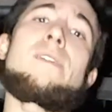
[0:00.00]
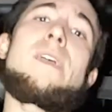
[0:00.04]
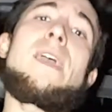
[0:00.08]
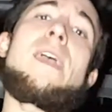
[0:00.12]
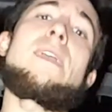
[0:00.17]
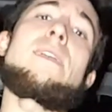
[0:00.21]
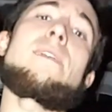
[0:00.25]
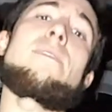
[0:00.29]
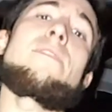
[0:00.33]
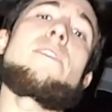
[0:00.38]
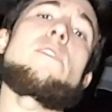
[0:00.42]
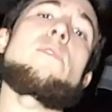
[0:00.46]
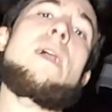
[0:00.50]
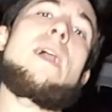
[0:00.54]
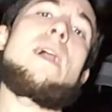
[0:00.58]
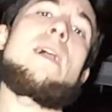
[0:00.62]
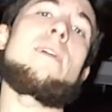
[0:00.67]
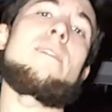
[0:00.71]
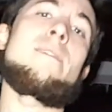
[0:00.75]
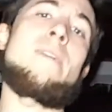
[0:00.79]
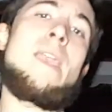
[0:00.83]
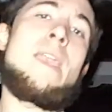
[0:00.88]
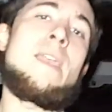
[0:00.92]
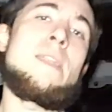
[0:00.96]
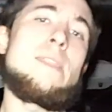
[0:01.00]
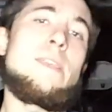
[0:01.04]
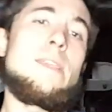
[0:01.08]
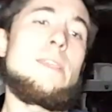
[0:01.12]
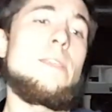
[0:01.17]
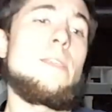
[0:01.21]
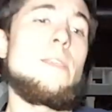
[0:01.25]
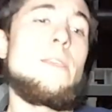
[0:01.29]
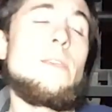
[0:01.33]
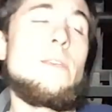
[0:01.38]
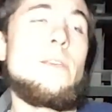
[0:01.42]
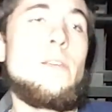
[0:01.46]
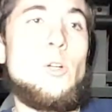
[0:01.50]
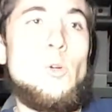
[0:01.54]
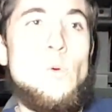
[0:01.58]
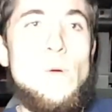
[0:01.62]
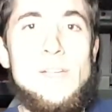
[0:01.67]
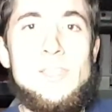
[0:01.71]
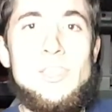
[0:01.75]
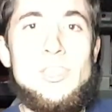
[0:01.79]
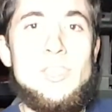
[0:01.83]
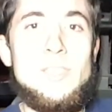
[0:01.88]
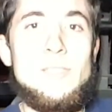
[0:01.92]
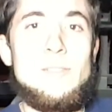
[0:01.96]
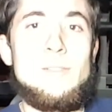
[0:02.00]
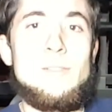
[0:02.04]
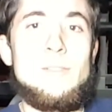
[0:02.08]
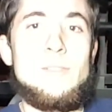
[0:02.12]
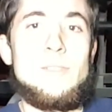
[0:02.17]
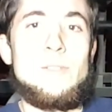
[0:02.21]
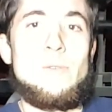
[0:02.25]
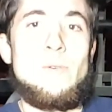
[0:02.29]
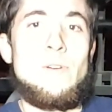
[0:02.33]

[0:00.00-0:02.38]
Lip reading: Hey, if you have any questions